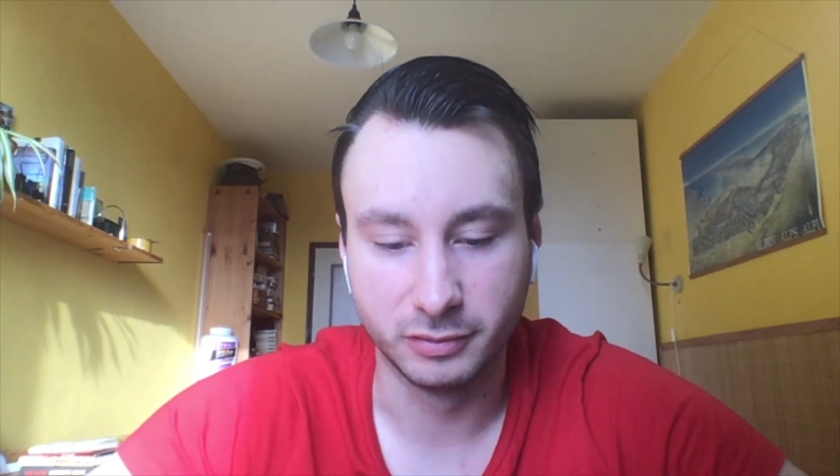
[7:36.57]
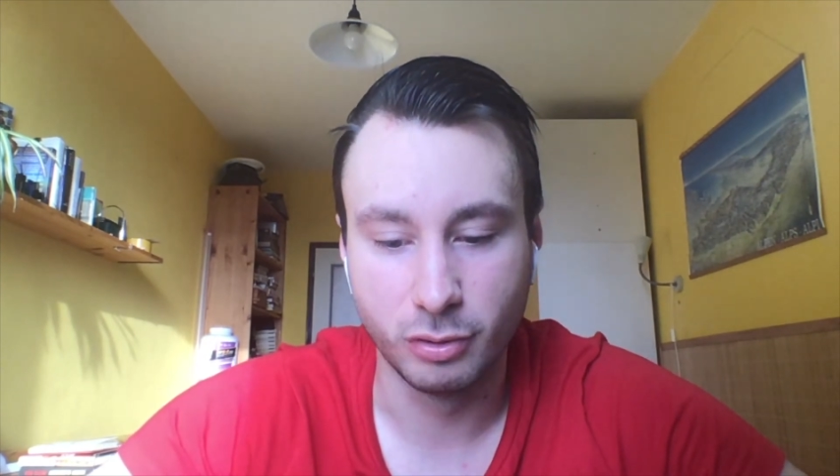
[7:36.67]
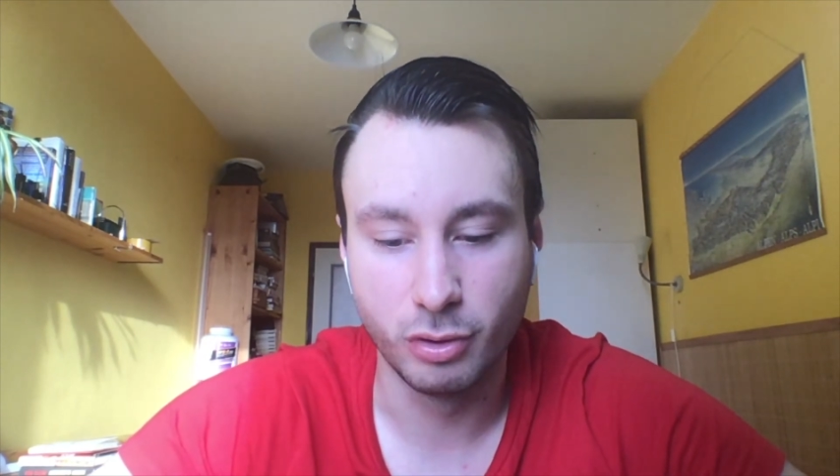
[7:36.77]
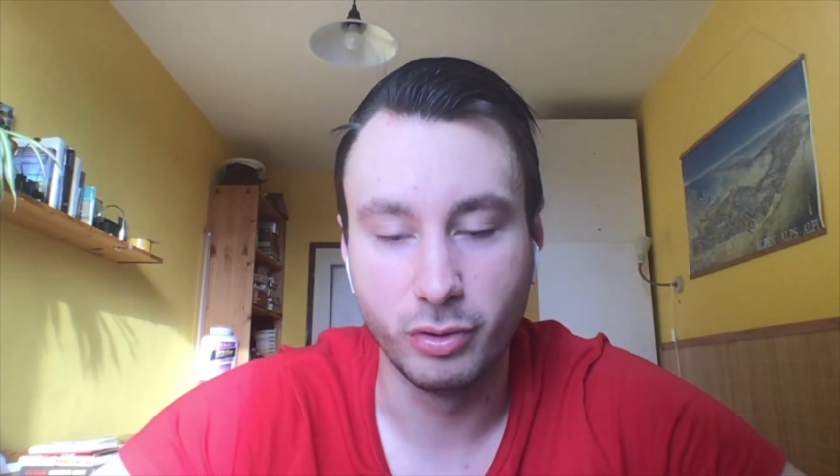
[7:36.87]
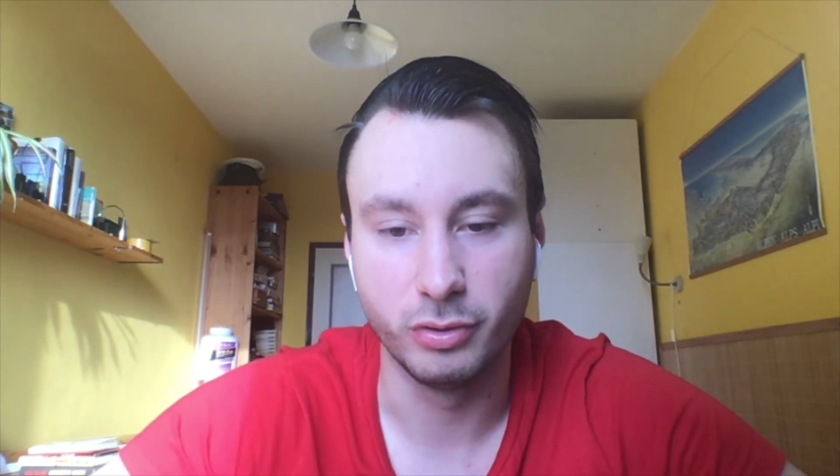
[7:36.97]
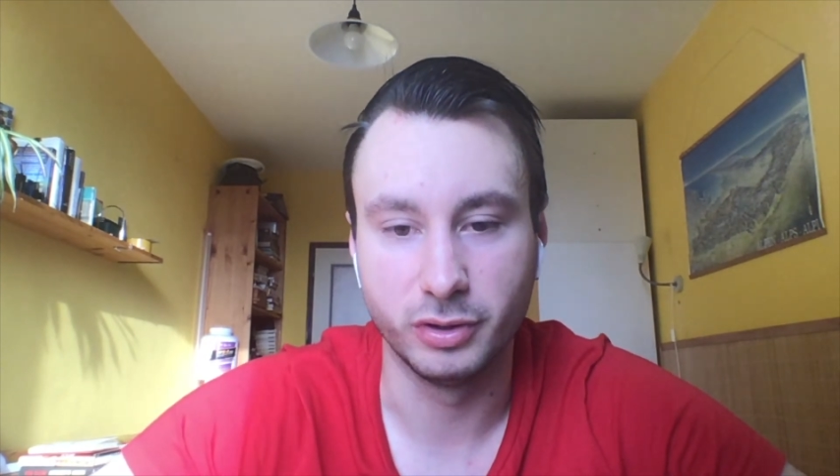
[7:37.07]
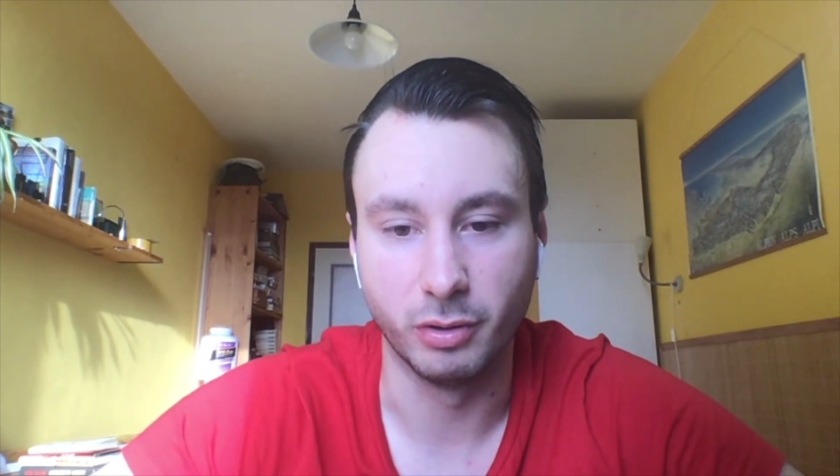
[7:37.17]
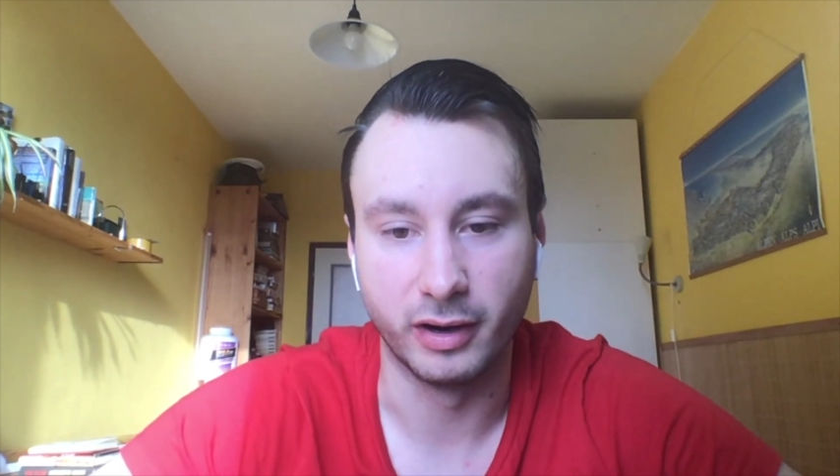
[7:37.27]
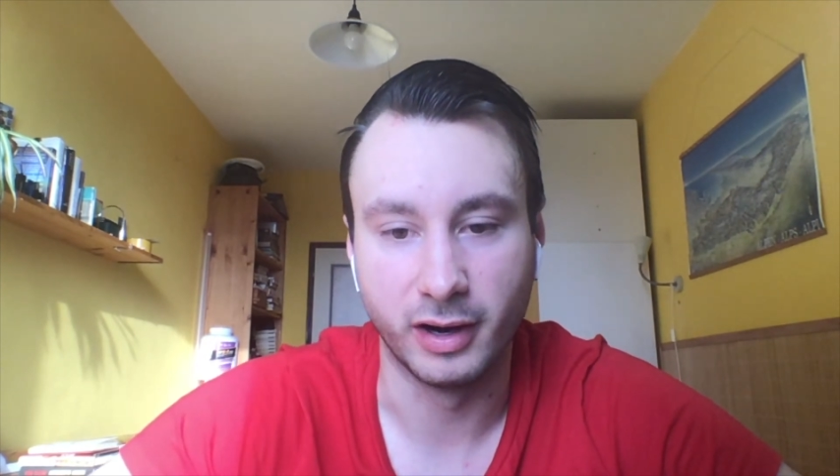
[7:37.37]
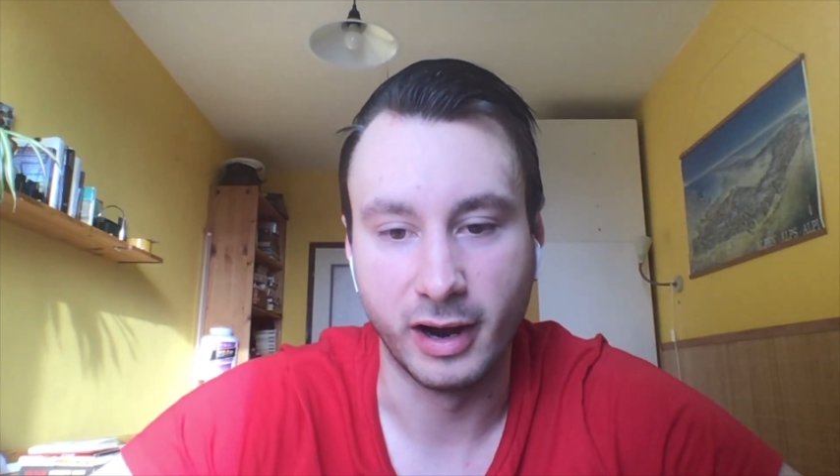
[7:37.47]
who
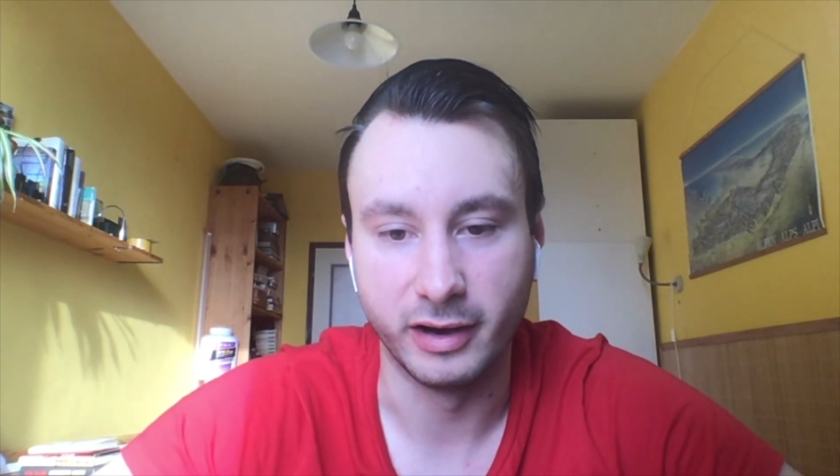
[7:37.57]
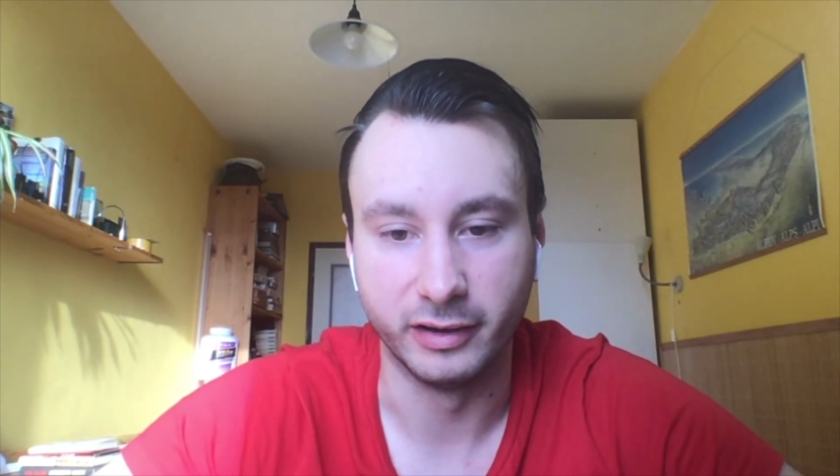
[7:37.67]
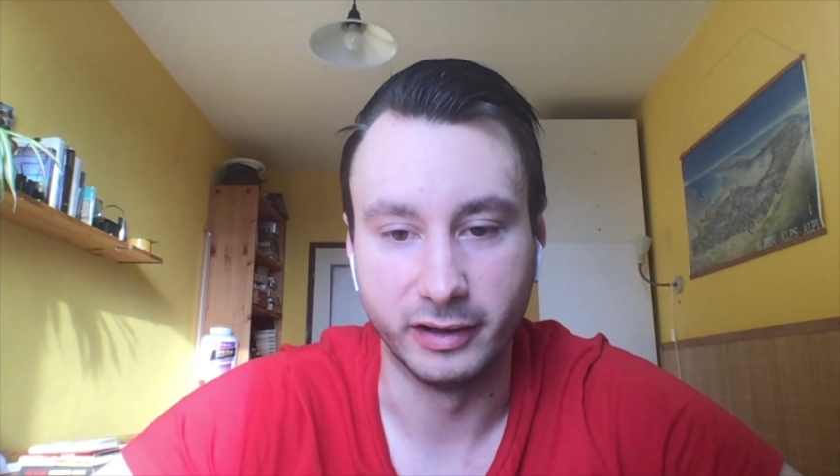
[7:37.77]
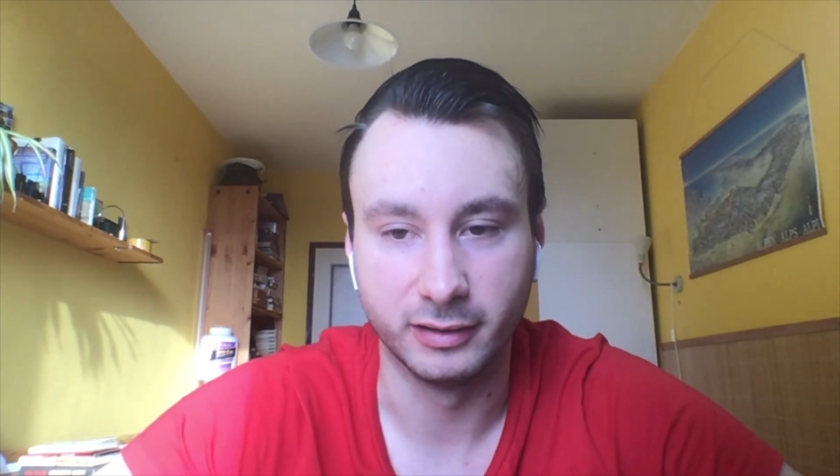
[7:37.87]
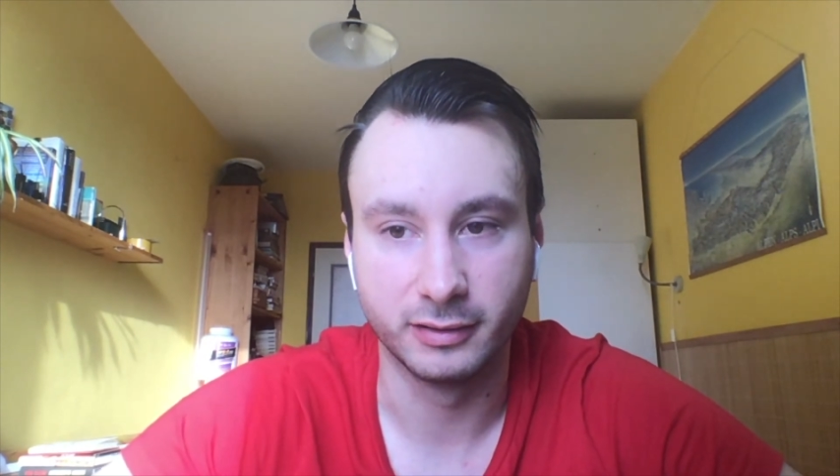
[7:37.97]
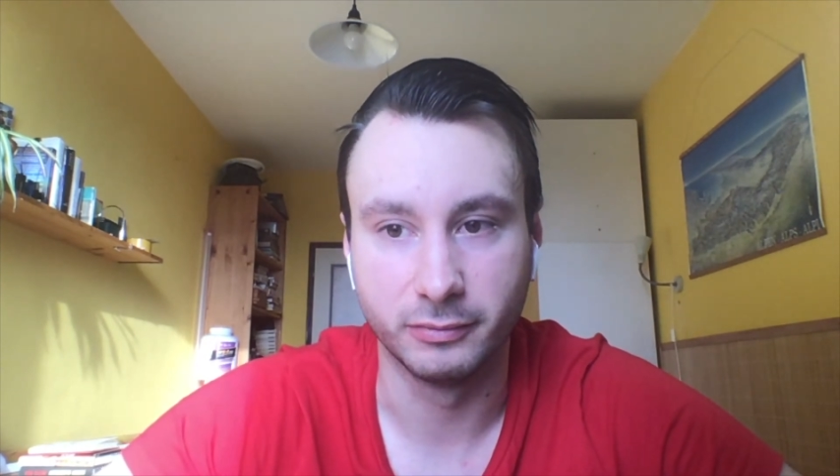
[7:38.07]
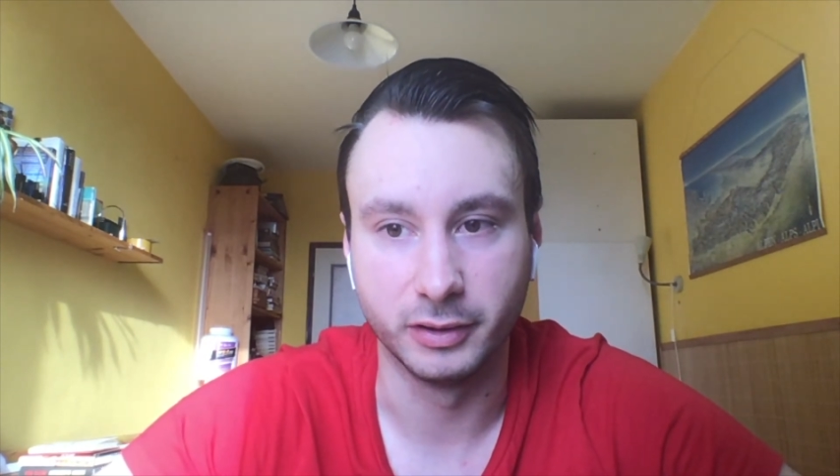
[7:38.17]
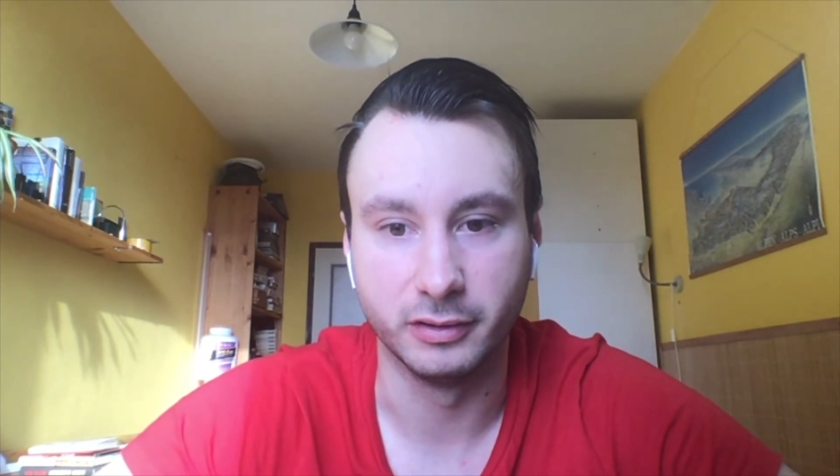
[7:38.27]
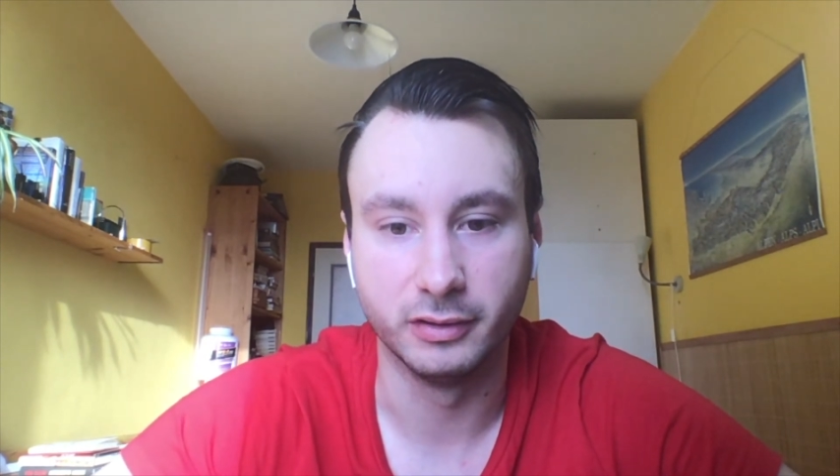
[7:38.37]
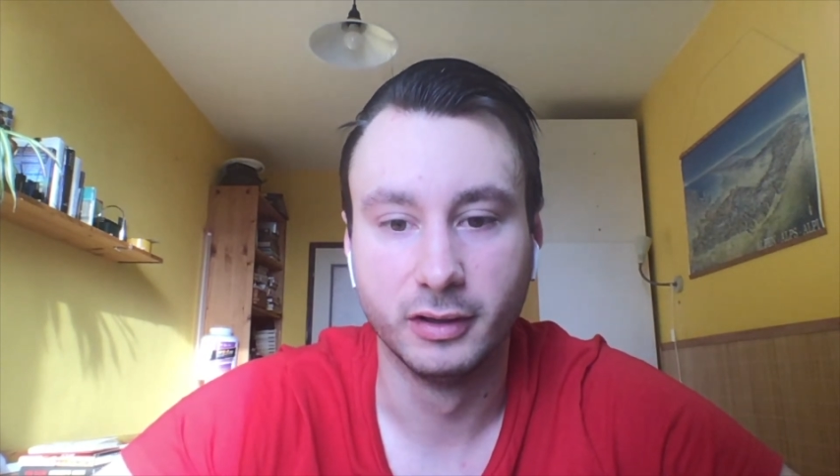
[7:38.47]
you are hiring when